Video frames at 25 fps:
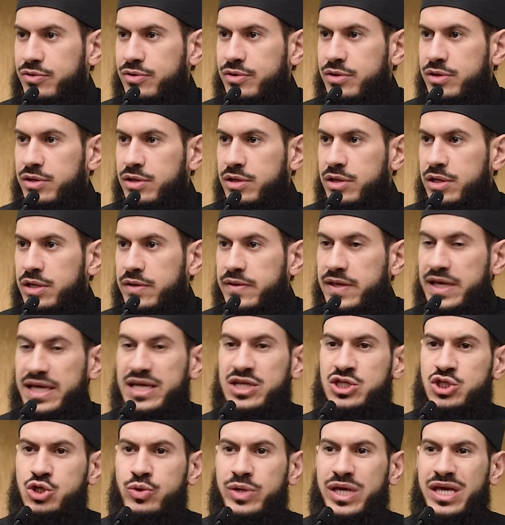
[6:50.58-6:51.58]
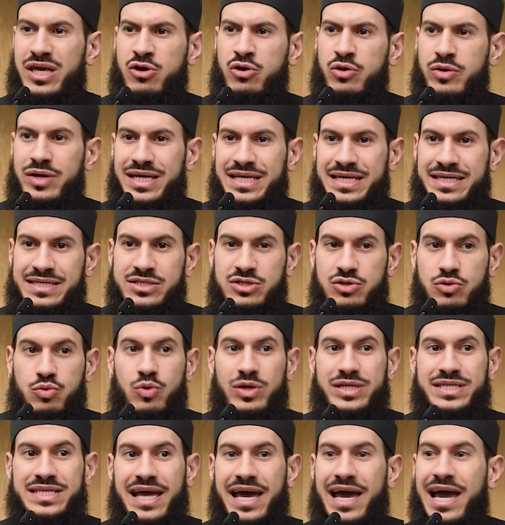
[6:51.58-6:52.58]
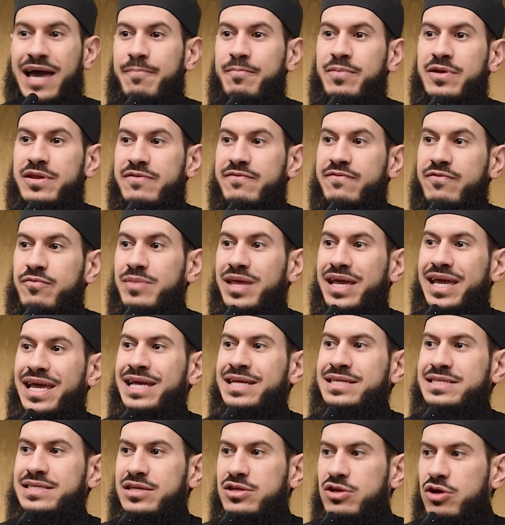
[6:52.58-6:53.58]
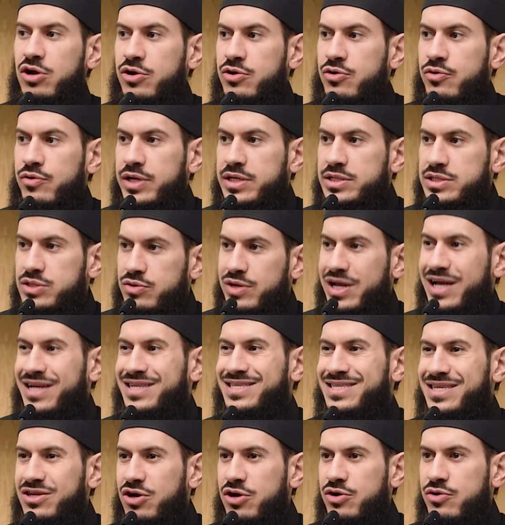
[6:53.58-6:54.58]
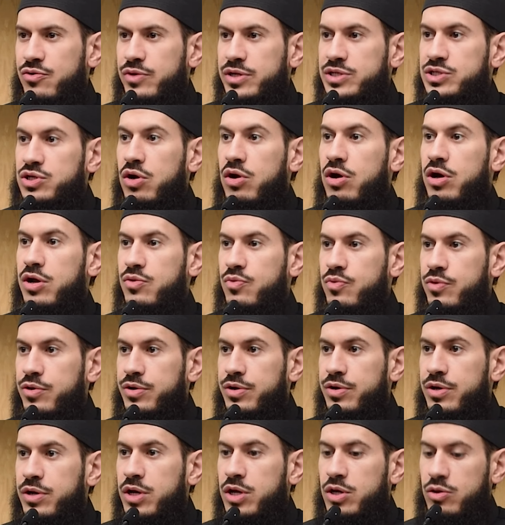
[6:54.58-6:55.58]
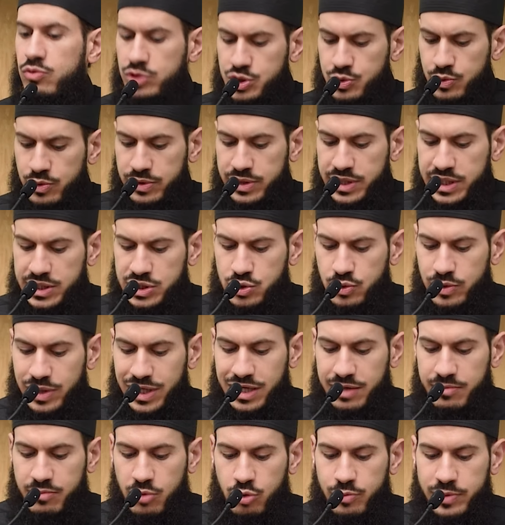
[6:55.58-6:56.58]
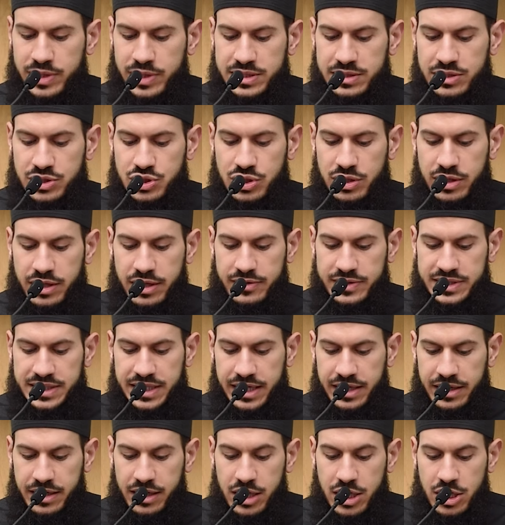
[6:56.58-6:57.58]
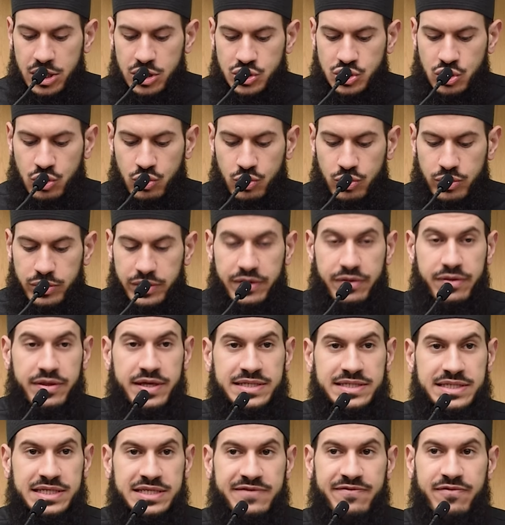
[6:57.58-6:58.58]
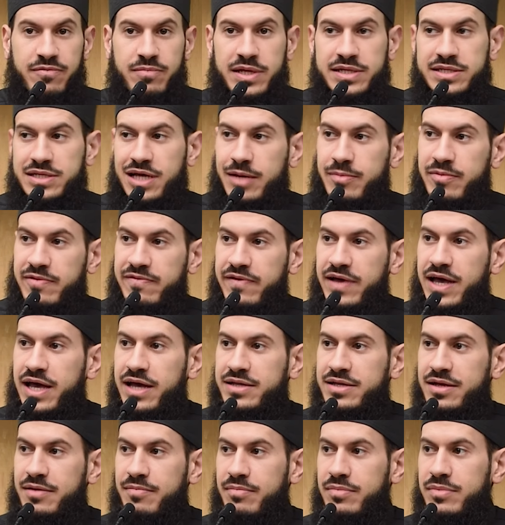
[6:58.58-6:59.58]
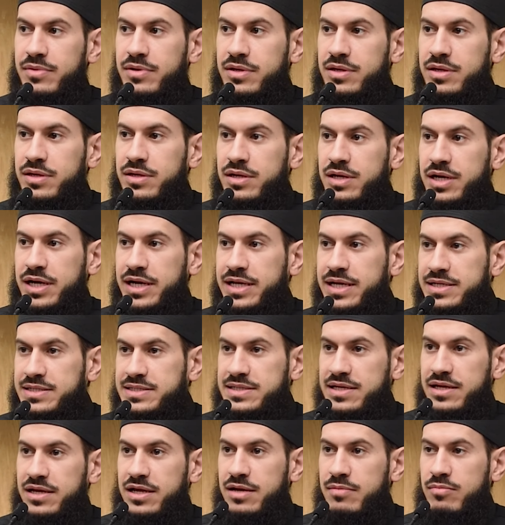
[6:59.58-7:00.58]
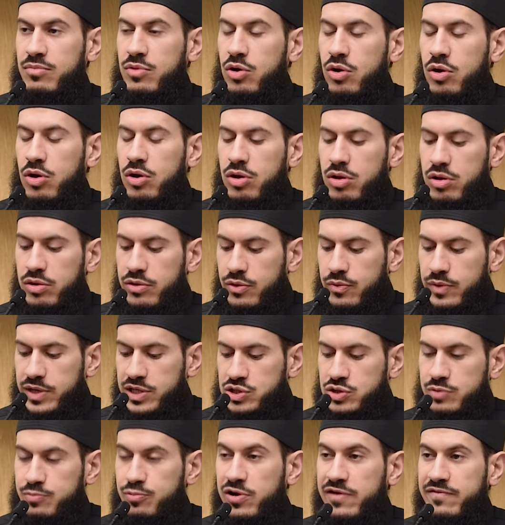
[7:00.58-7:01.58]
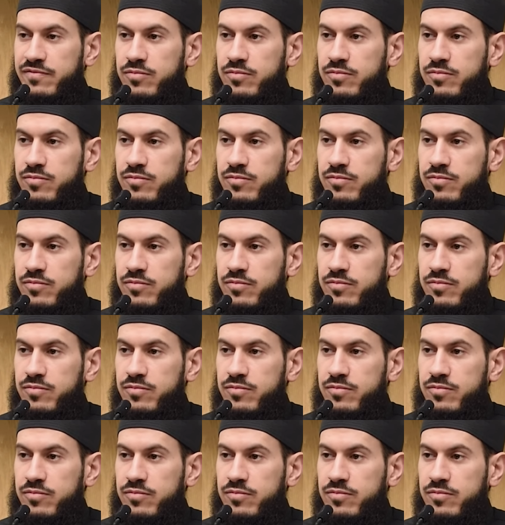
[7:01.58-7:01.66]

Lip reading: The issue here is what happened from the 1800s or 1900s onward, which we'll get to in a moment, inshallah ta'ala. So this is from the time of Adam alayhi salam, all the way to Prophet Muhammad